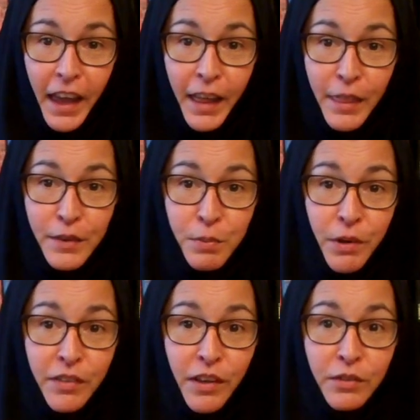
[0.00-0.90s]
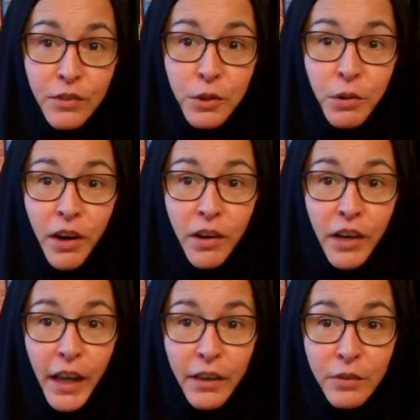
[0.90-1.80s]
And this brings us to our
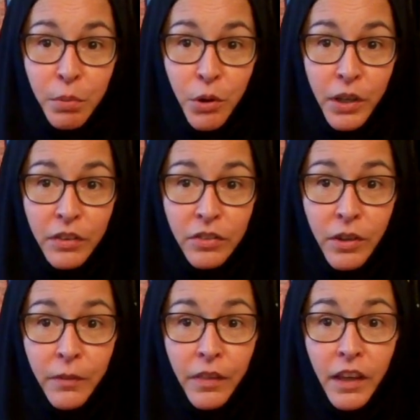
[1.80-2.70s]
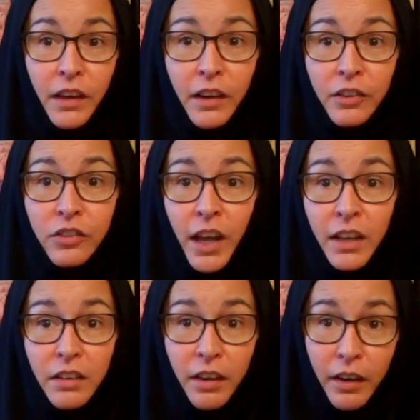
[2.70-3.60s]
next points, the
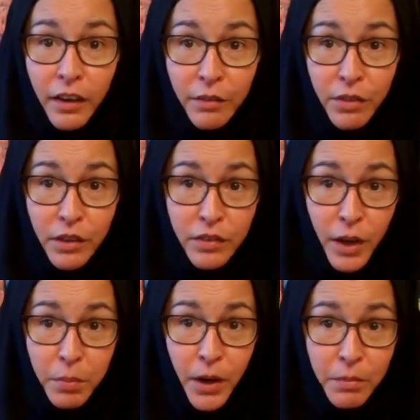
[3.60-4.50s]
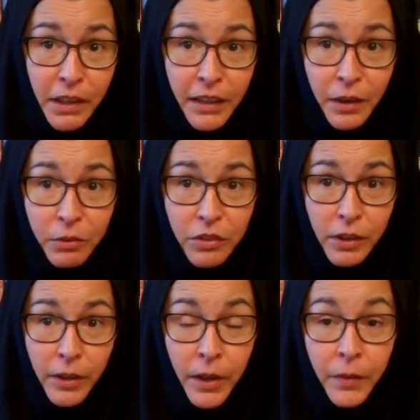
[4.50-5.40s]
agenda of this upcoming
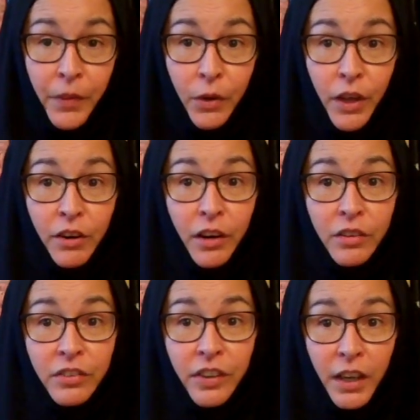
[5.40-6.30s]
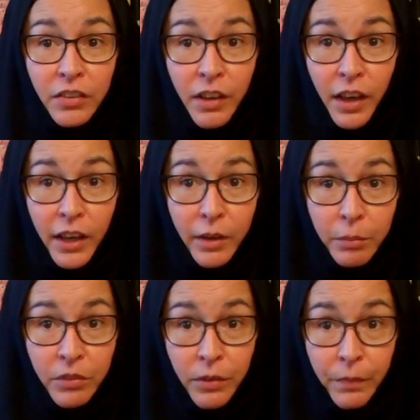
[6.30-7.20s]
council. Now, there are 6
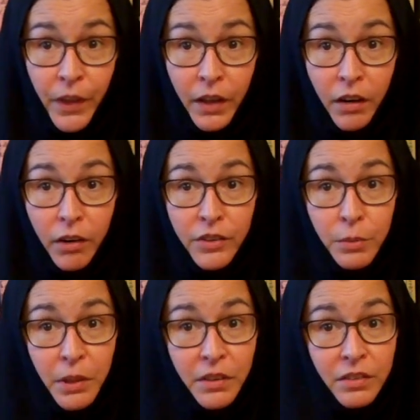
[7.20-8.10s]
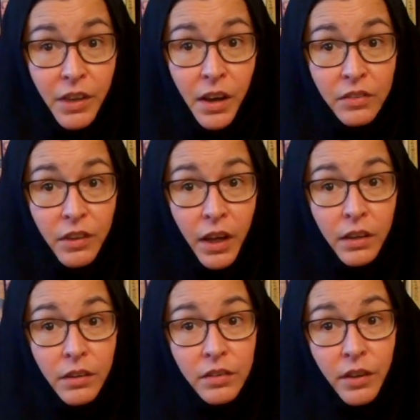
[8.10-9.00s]
items that are to be discussed
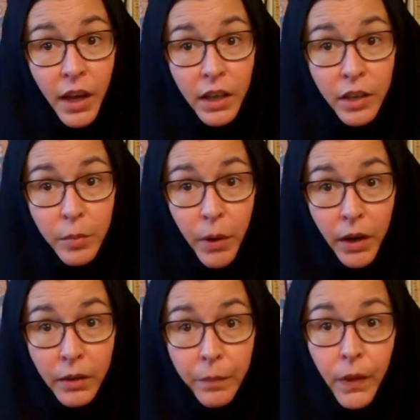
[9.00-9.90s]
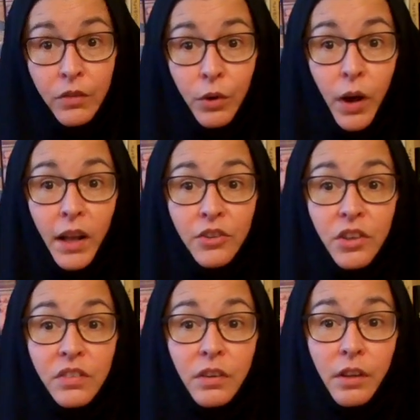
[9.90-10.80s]
and decided upon, so I'll
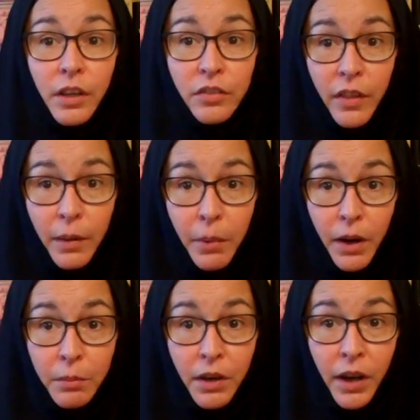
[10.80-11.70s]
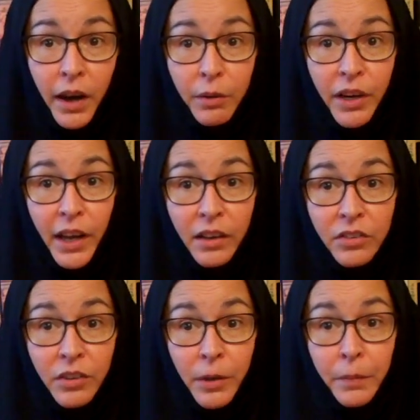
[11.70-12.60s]
just list them among our
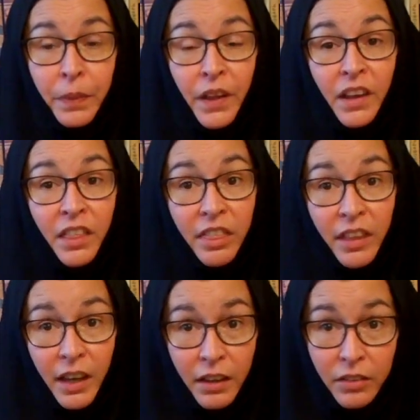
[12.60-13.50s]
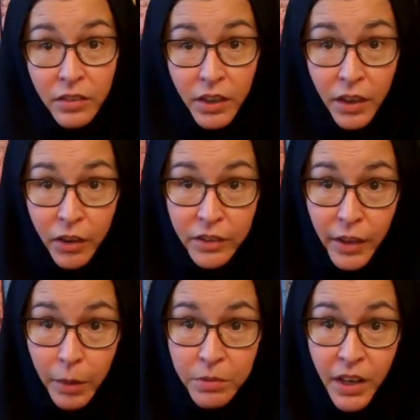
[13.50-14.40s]
next things in our
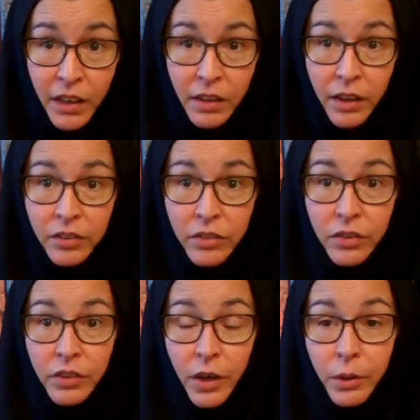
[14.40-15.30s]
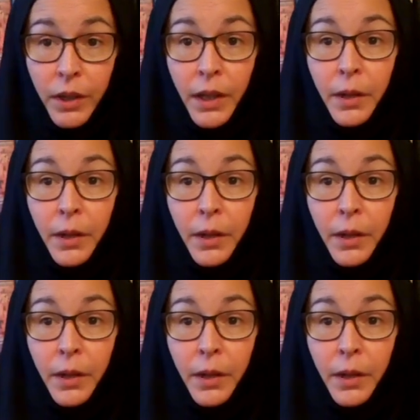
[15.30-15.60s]
top 10 list. So,